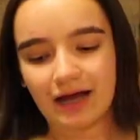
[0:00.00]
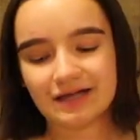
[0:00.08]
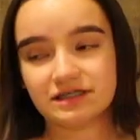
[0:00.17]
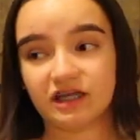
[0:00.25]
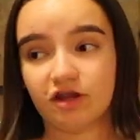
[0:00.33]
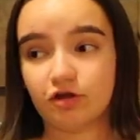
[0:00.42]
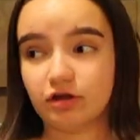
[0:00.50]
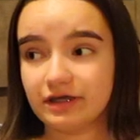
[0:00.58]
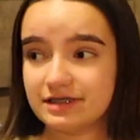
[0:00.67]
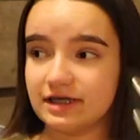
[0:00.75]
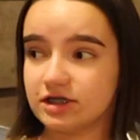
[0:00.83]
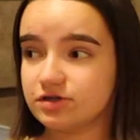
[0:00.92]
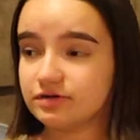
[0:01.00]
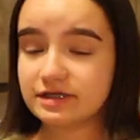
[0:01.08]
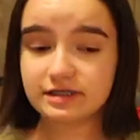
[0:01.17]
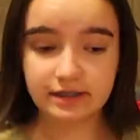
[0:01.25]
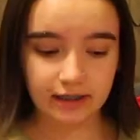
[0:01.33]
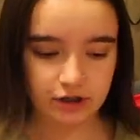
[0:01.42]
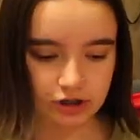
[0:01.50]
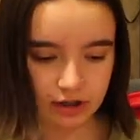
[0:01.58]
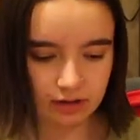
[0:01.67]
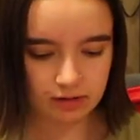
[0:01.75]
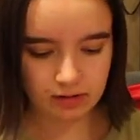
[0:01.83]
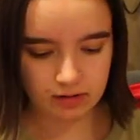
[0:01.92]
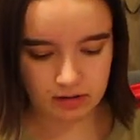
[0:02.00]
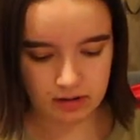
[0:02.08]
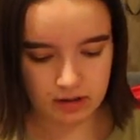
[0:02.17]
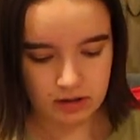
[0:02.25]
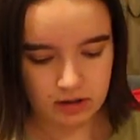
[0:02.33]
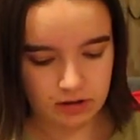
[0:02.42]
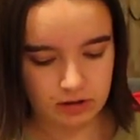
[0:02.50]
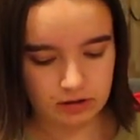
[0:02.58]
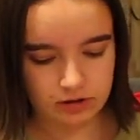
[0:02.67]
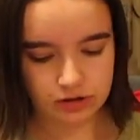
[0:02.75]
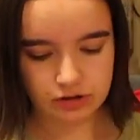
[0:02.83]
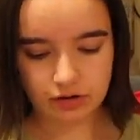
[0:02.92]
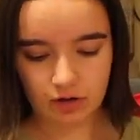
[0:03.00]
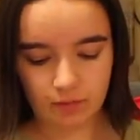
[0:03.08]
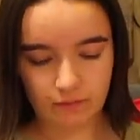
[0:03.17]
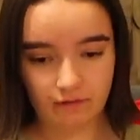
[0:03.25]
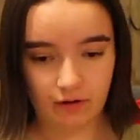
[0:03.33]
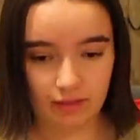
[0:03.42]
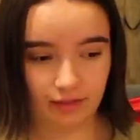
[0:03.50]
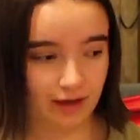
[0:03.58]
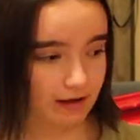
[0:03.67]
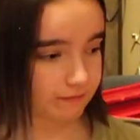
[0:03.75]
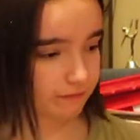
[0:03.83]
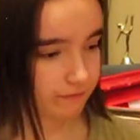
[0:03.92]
as like a little accessories section. So we've got that